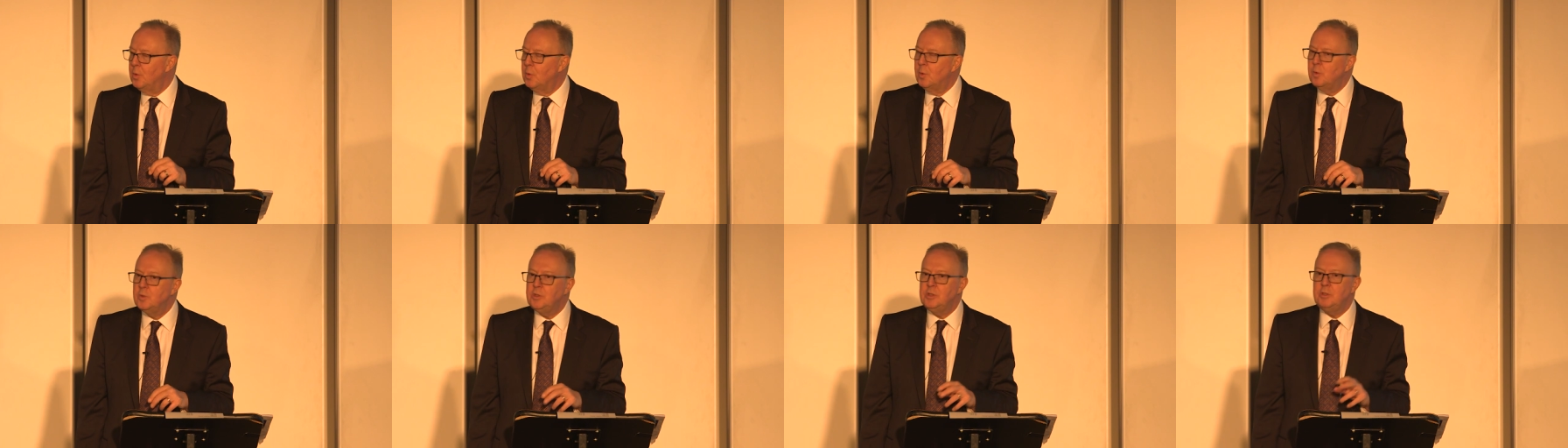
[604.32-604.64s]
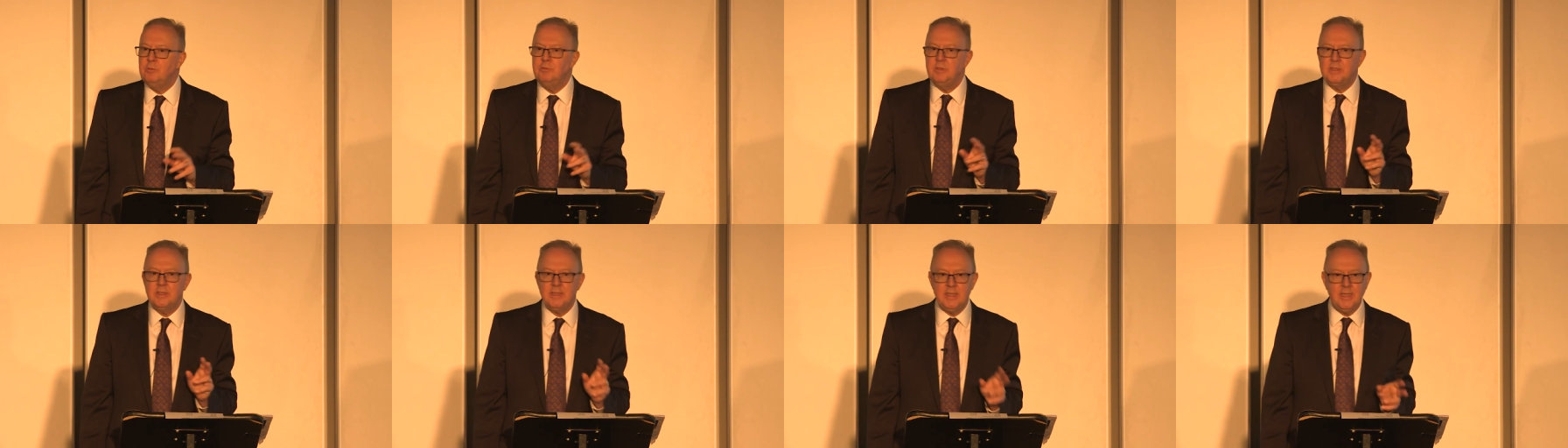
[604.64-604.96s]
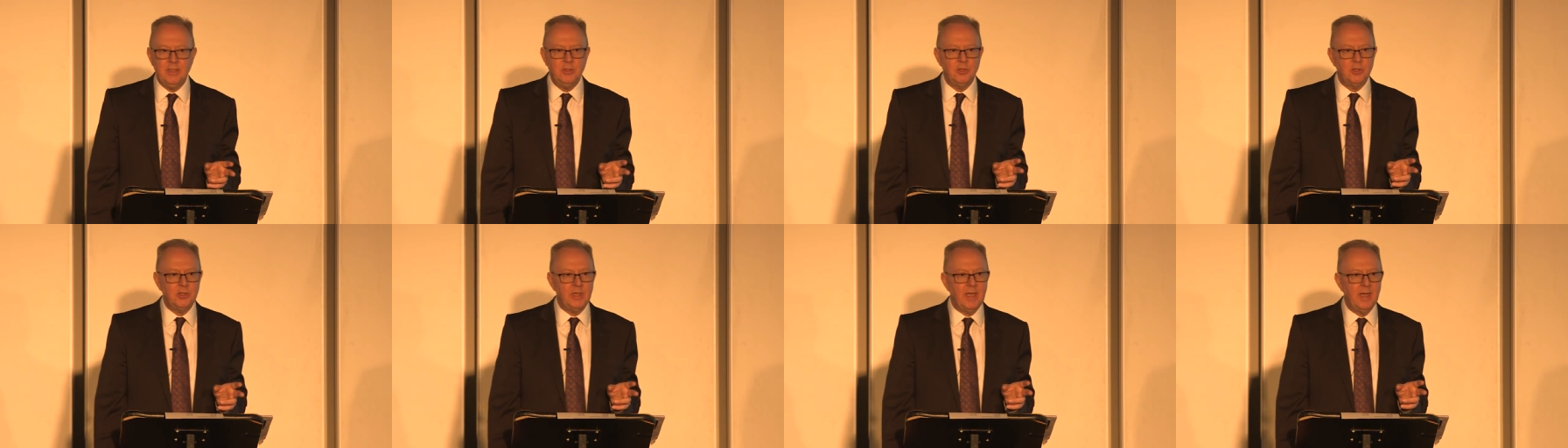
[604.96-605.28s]
or do you
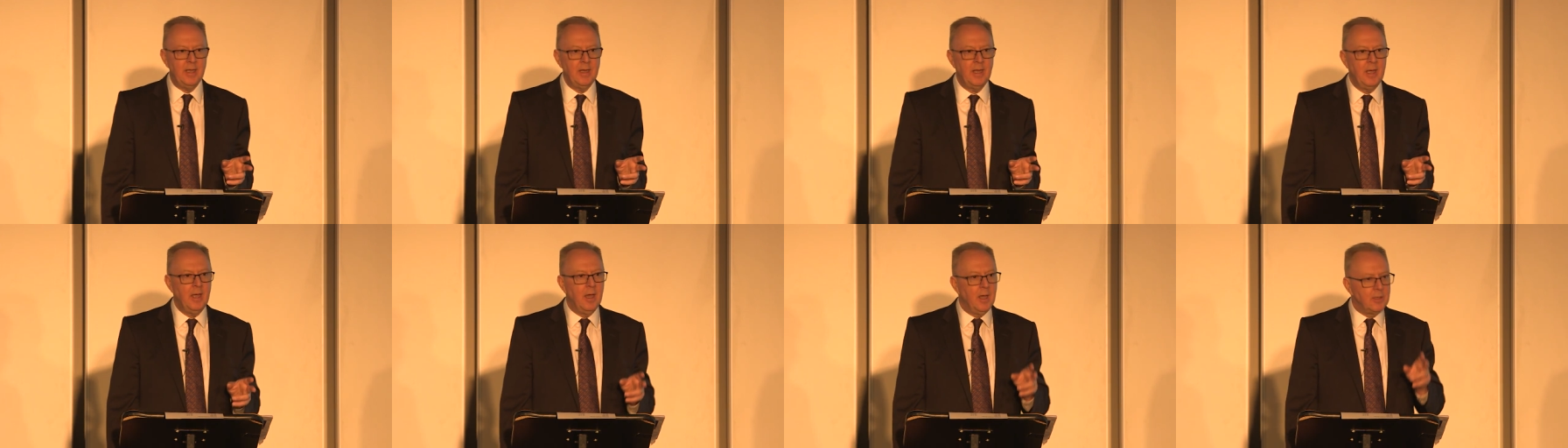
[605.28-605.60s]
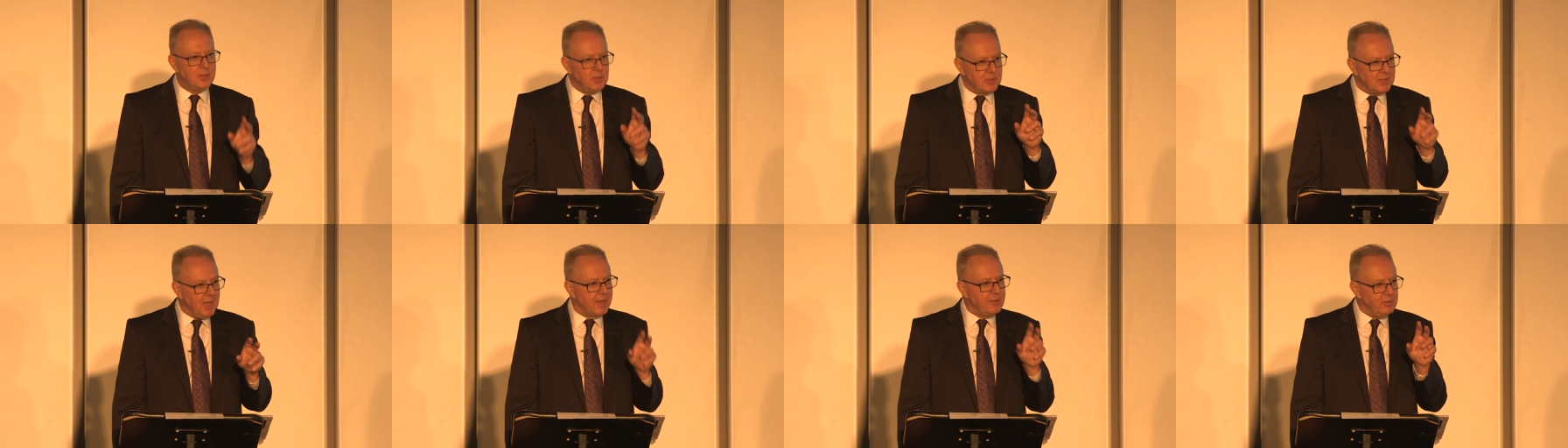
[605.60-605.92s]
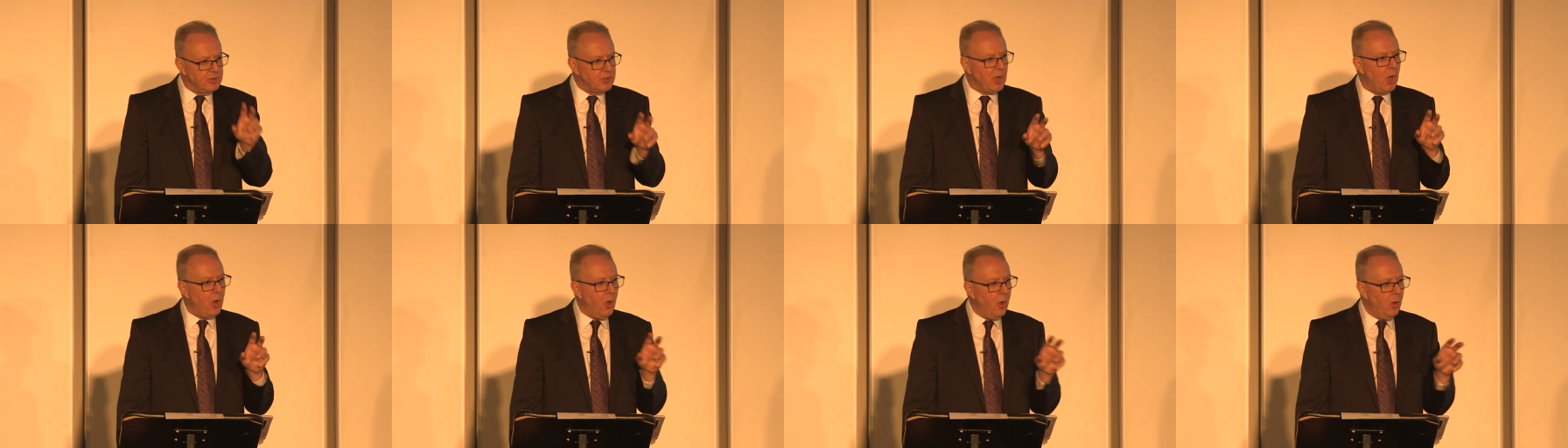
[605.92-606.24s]
teach it? I'd just like you
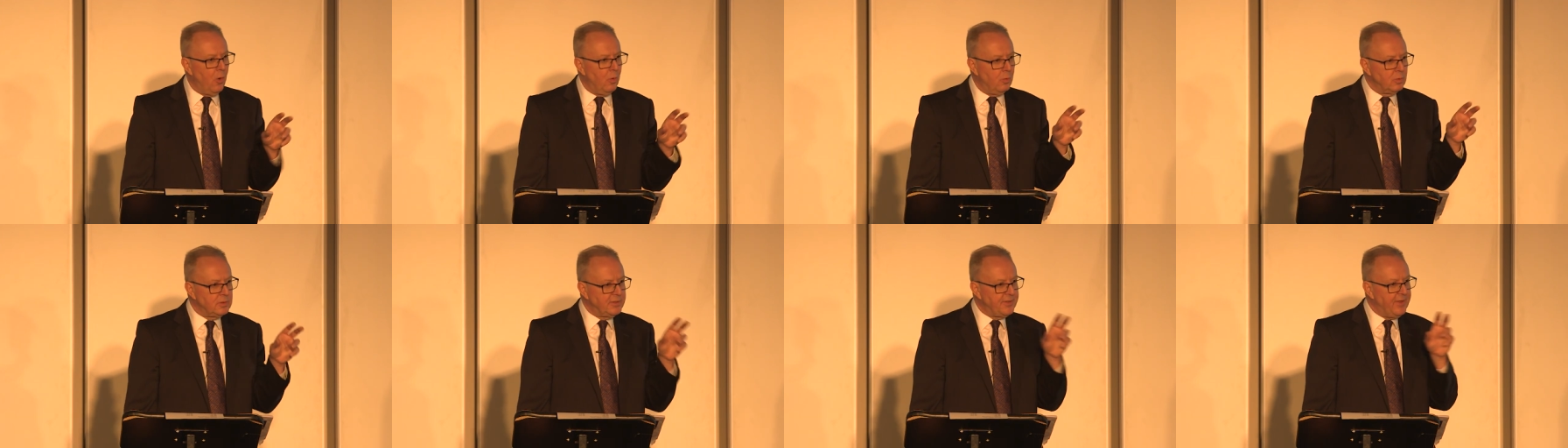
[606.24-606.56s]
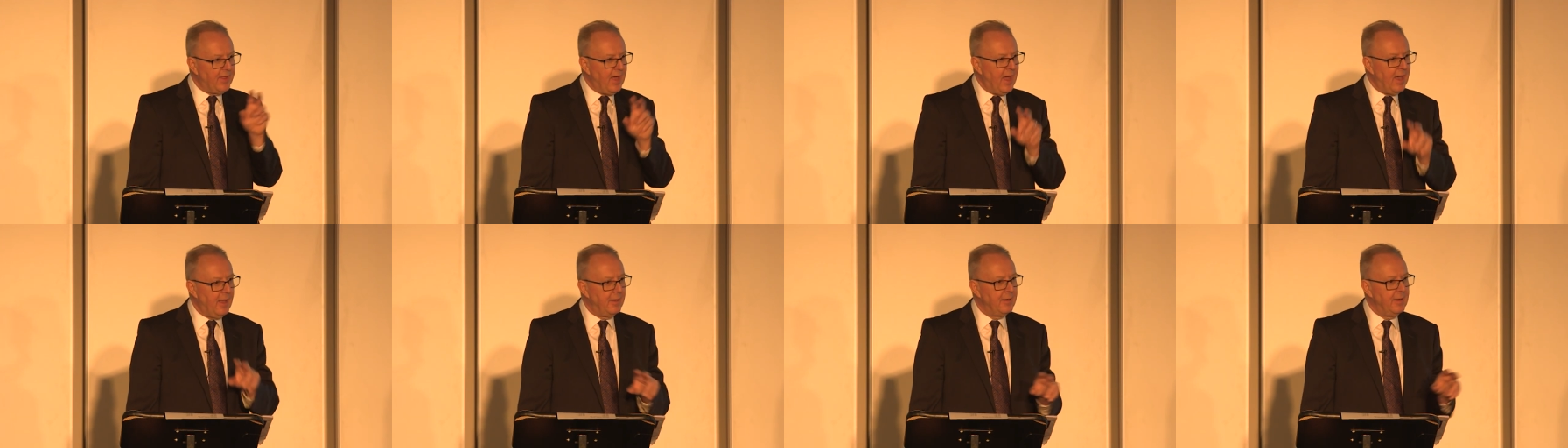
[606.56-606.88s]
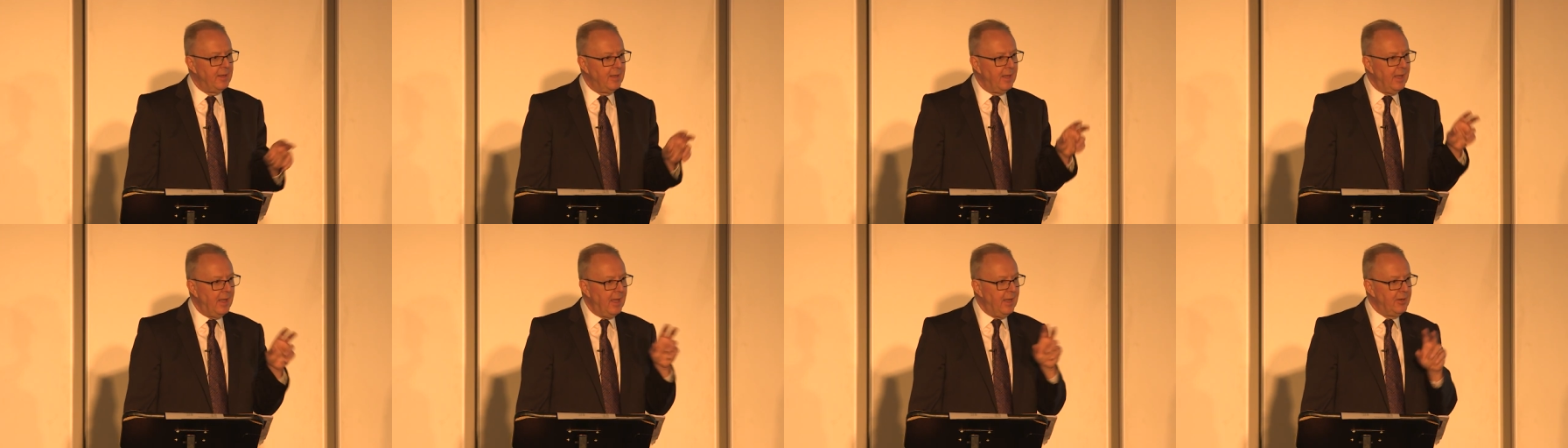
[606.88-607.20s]
to hold that
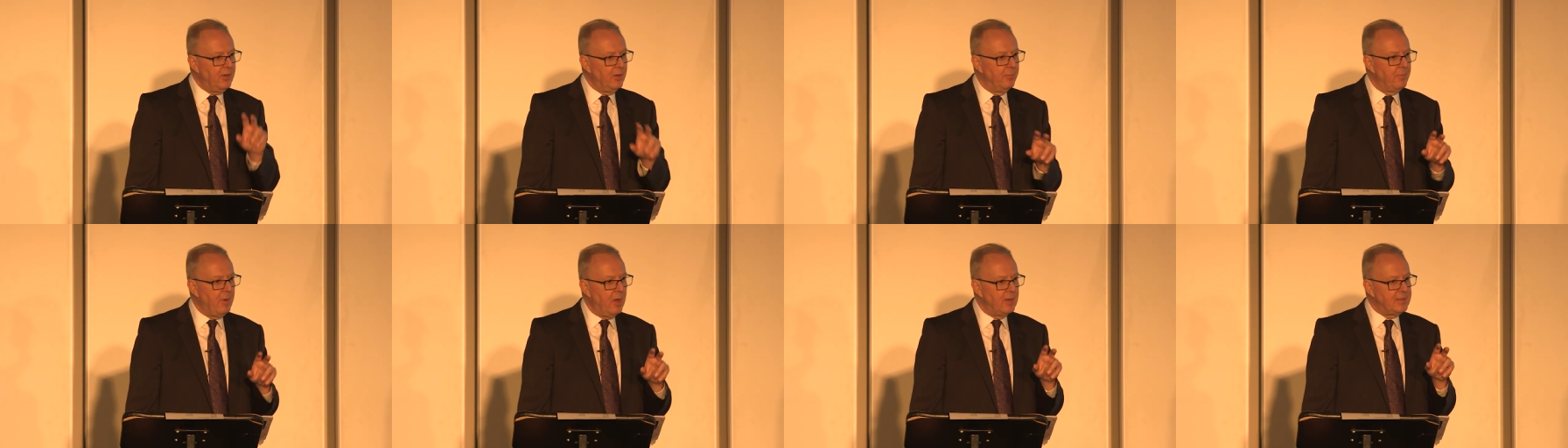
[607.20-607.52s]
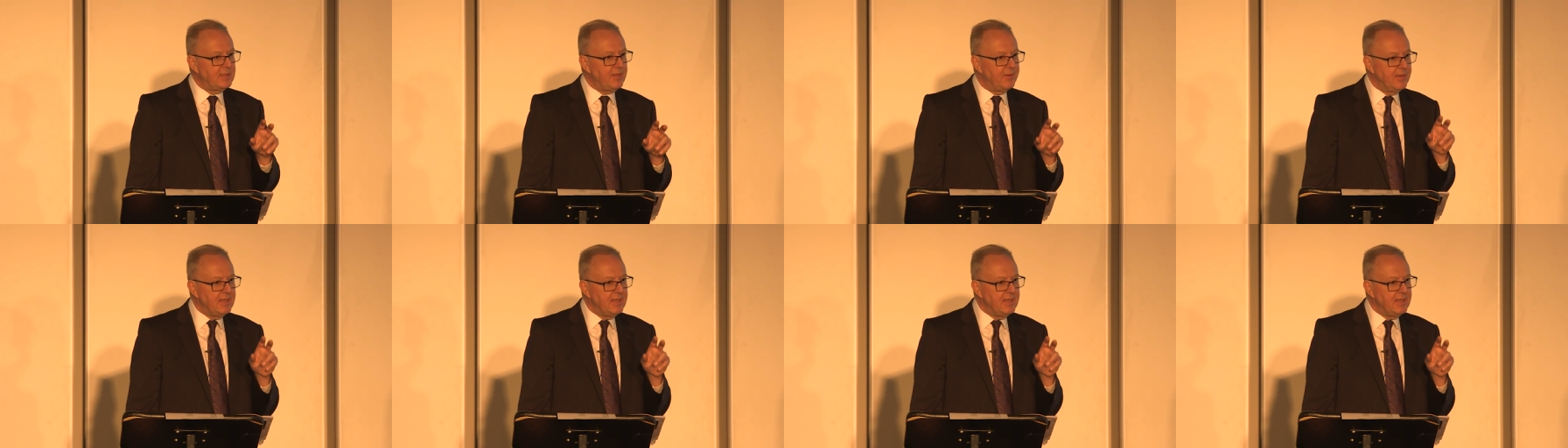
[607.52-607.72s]
in your mind?